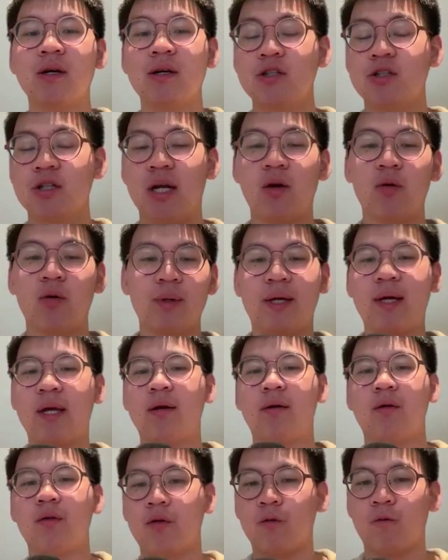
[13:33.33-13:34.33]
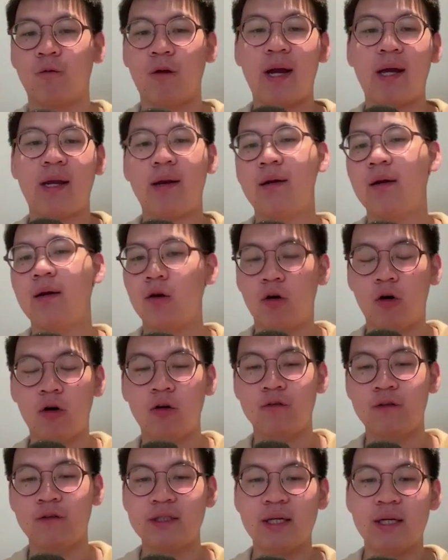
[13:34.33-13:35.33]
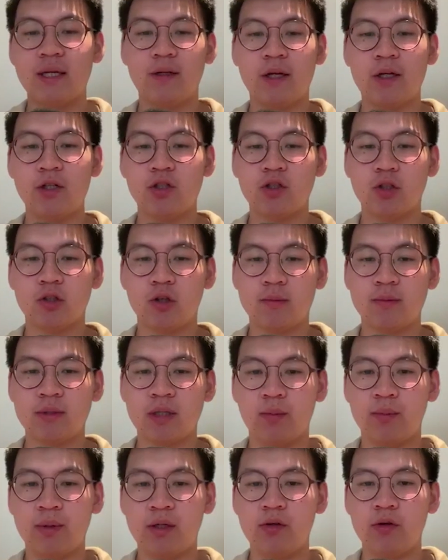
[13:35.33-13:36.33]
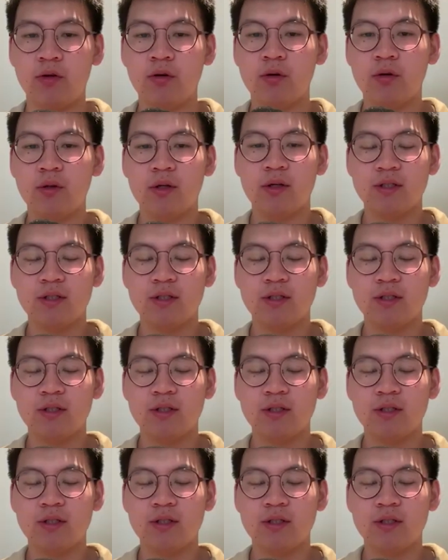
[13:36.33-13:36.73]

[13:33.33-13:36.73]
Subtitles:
so that we can write all of these education scripts that we do.